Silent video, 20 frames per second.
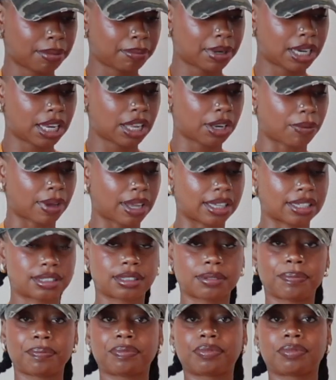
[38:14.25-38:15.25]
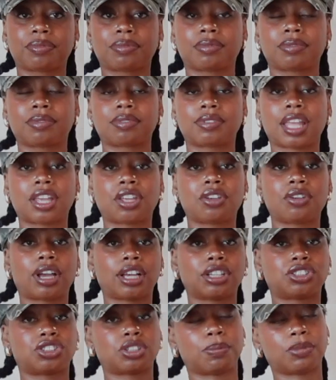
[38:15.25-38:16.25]
But anyways, thank you
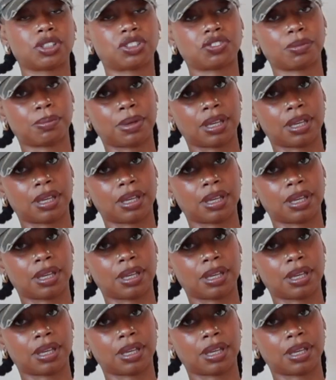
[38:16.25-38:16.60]
guys so much for